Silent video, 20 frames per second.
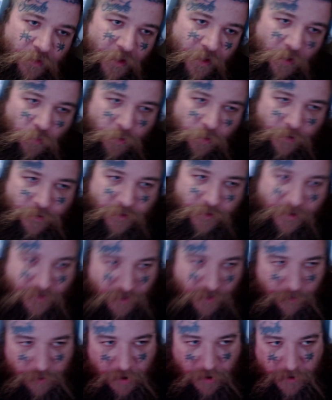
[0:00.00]
at work the last
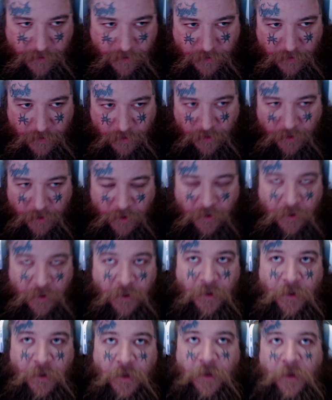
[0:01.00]
couple days.
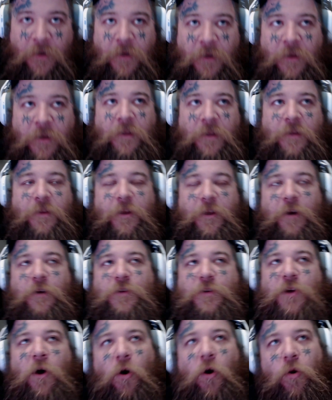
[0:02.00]

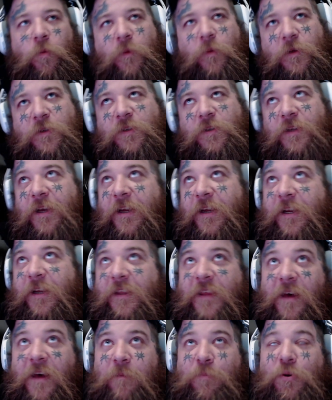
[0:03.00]
There's a homeless lady
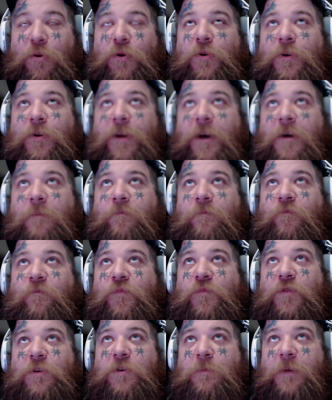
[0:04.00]
that pulled up
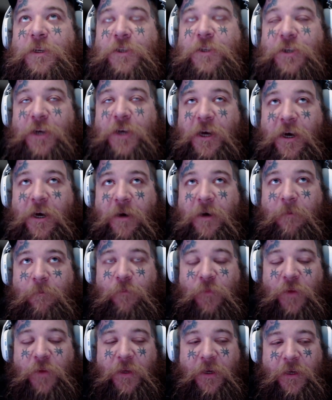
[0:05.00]
to my job,
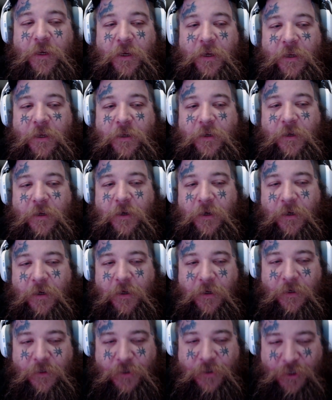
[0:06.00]

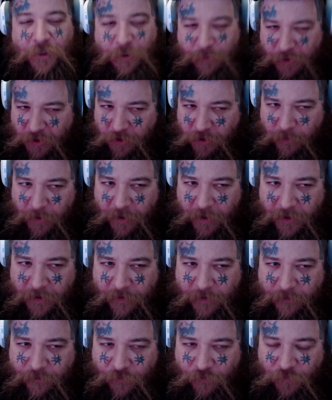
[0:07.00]
and she's been coming
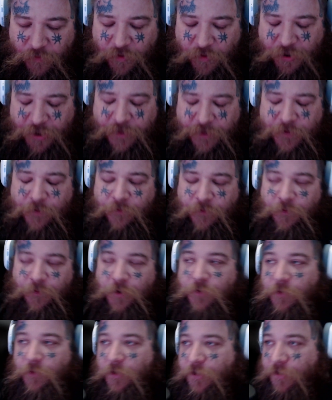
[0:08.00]
in. She's in
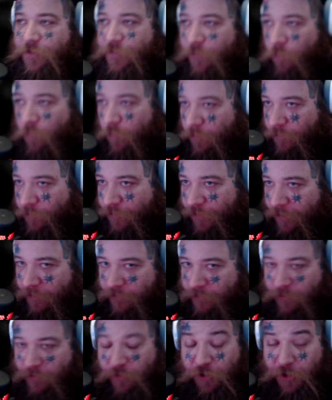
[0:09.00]
a wheelchair,
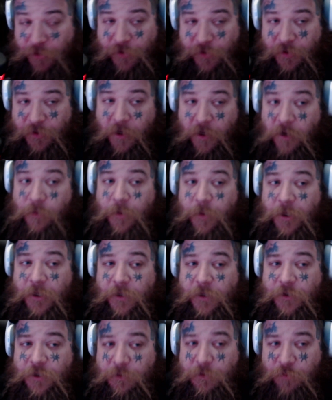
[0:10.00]
so she doesn't come
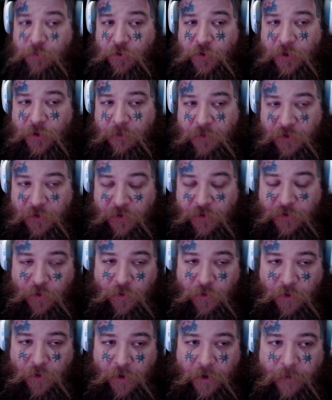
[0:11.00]
in. She pulls up to the
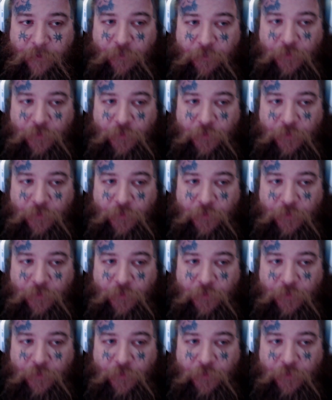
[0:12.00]
door